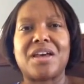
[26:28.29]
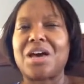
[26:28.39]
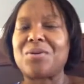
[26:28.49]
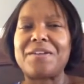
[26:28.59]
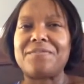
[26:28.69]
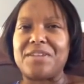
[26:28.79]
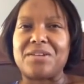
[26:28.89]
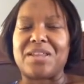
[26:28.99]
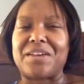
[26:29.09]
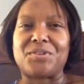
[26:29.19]
How do I
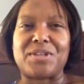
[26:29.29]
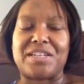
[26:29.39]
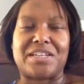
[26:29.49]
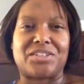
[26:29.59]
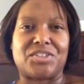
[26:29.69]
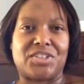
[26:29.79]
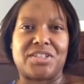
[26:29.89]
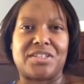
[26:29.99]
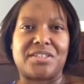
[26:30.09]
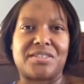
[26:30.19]
feel after eating
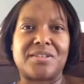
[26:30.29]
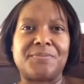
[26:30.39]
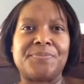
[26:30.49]
cheese?